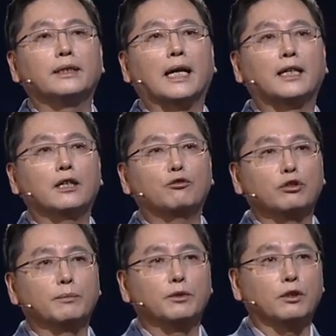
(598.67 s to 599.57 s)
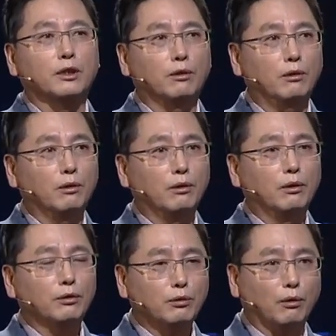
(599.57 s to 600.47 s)
The past model
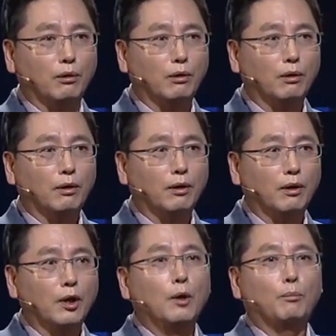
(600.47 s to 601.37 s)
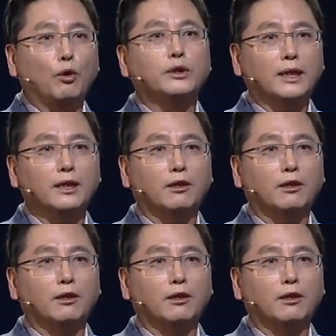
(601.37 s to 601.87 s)
was self-centered.